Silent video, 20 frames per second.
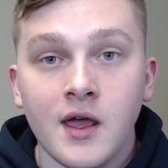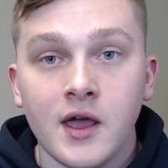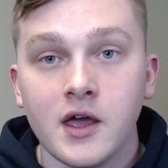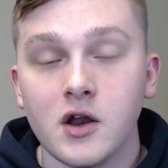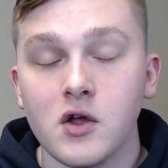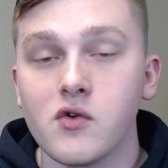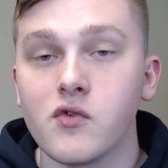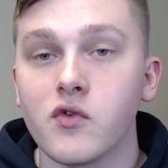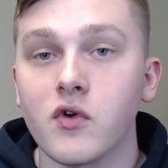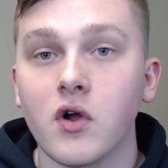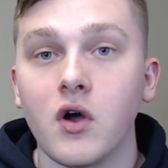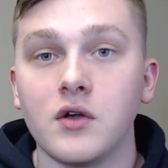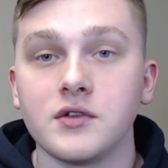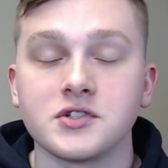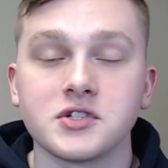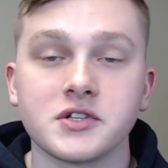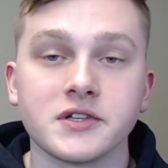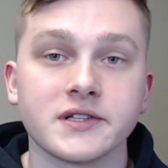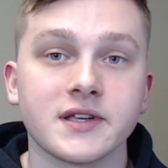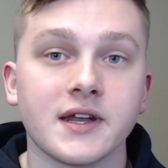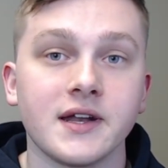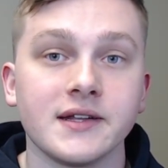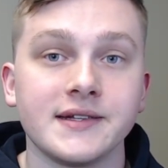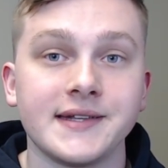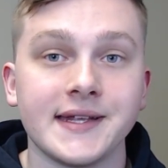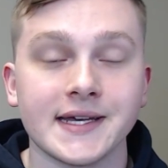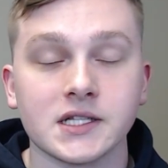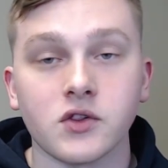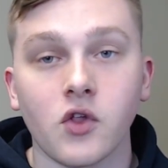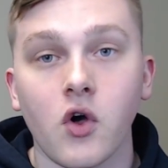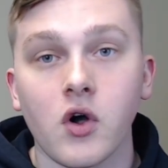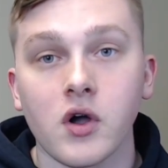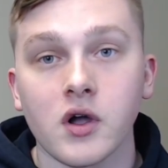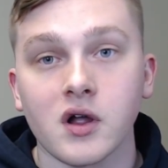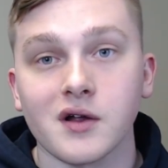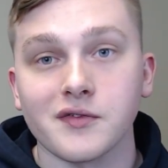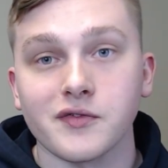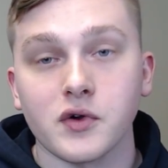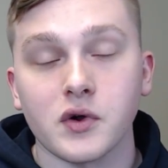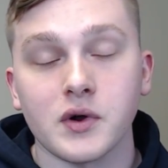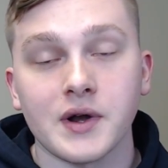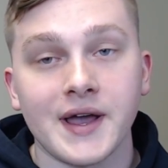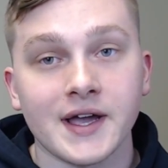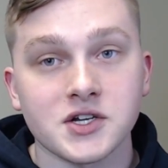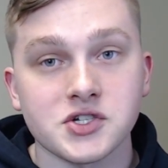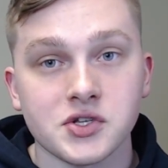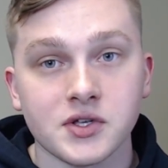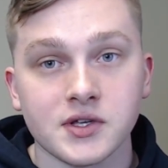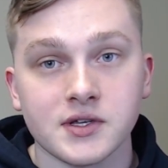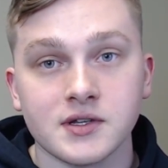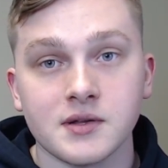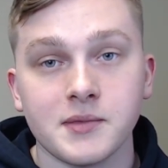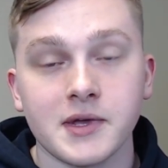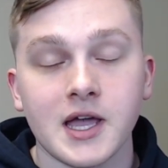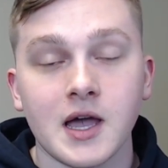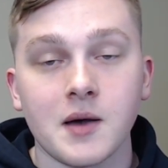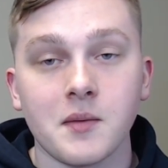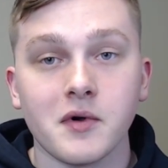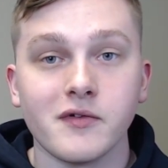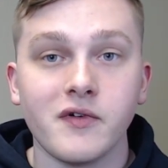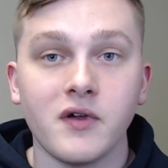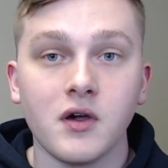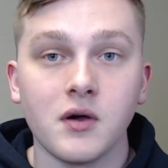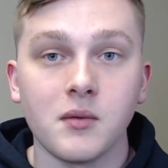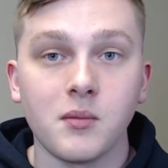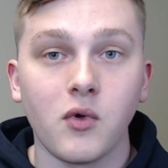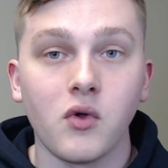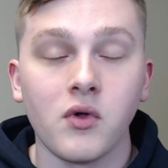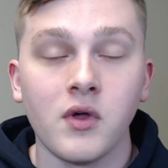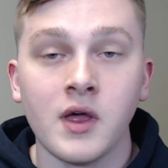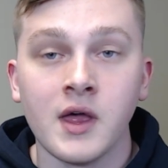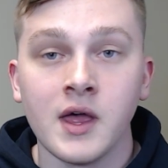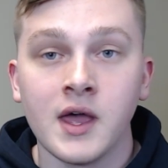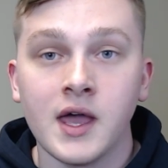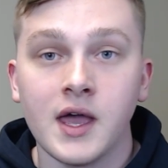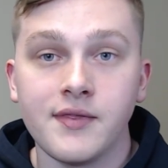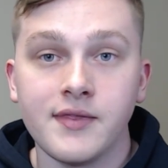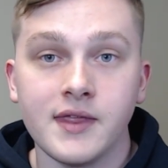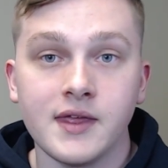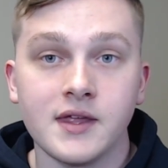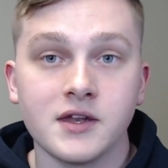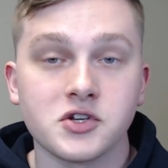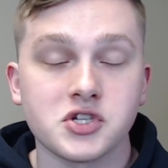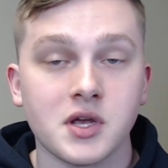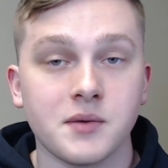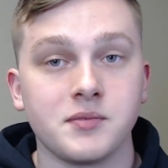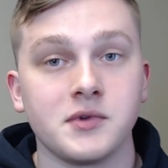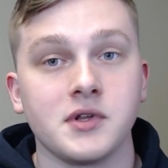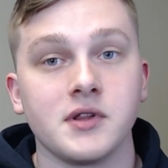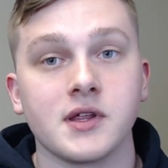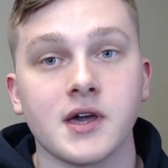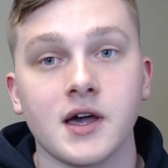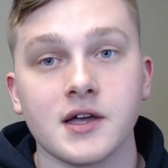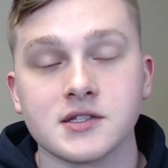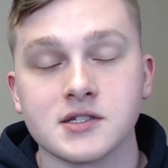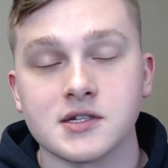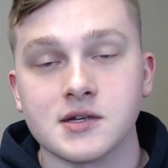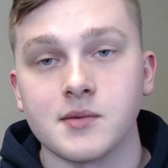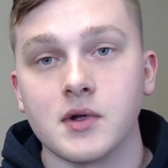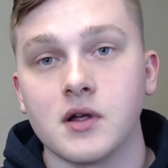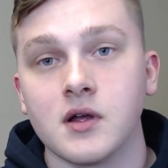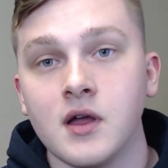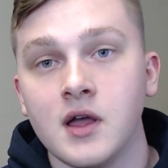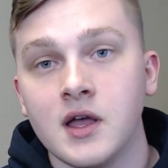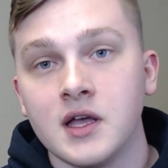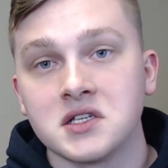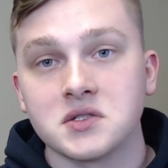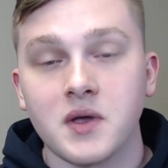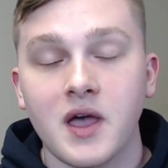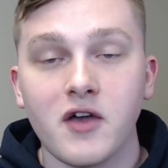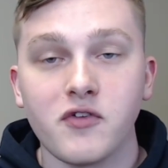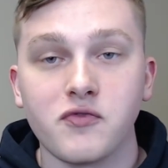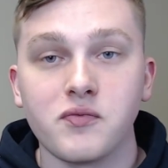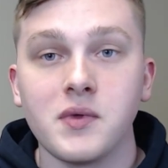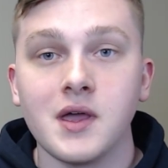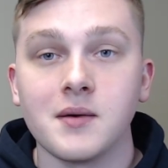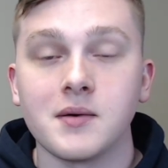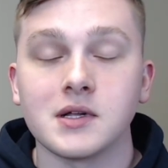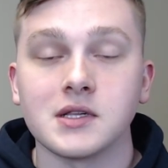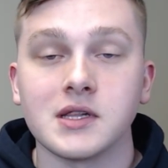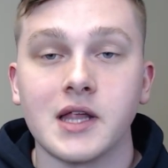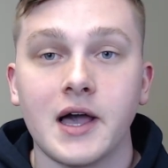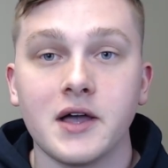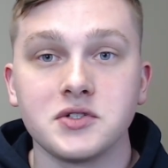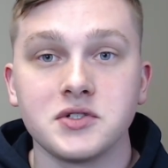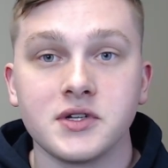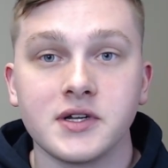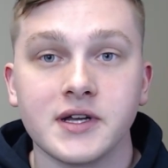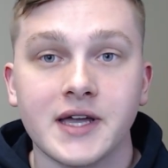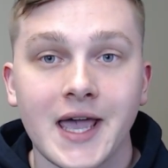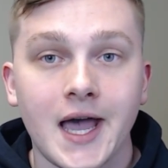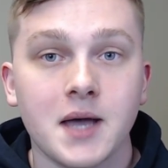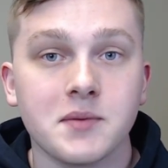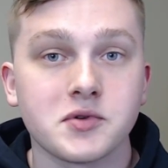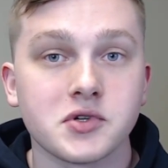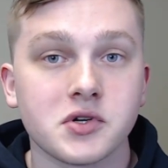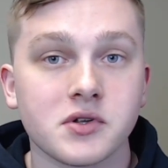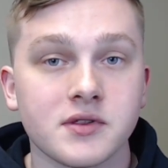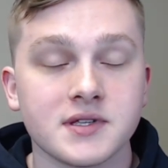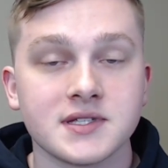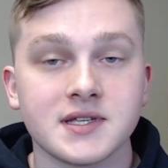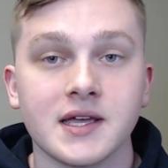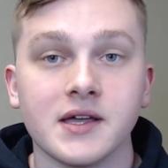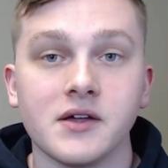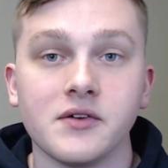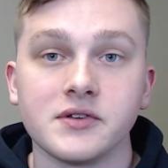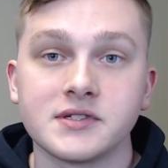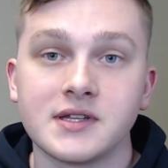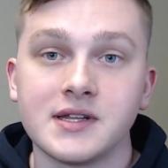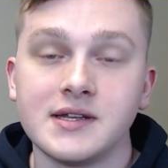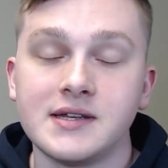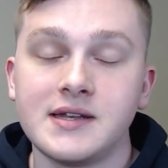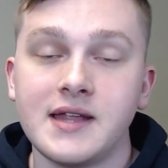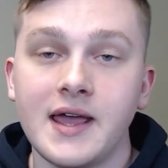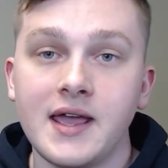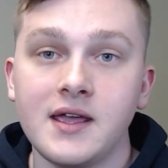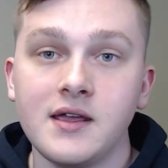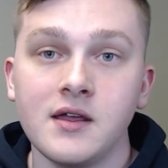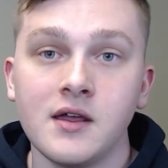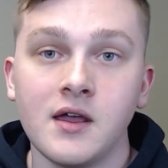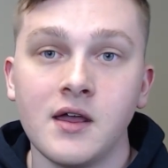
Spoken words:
And overall, it's just going to take longer for it actually to become available and then ship to the customer. So FBM allows you to capture the sales today